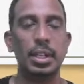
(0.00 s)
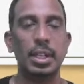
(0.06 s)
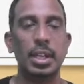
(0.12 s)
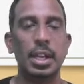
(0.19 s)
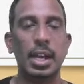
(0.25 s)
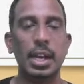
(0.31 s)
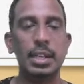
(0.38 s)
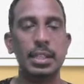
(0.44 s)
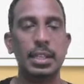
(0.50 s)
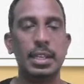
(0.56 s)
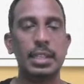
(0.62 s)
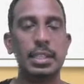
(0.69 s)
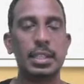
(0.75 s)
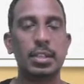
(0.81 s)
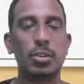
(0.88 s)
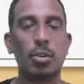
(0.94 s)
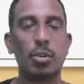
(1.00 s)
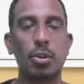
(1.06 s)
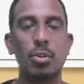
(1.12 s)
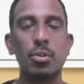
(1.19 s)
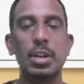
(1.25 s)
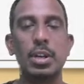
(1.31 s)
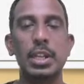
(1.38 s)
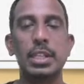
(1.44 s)
And there is
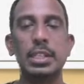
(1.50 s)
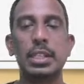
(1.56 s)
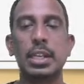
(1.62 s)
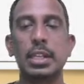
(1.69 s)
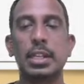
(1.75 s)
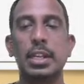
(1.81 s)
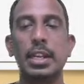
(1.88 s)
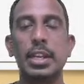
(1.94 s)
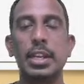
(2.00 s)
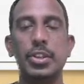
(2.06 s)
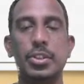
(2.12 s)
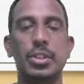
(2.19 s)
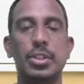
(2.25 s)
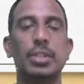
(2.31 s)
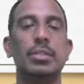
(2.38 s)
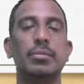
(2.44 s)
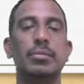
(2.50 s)
coronary circulation,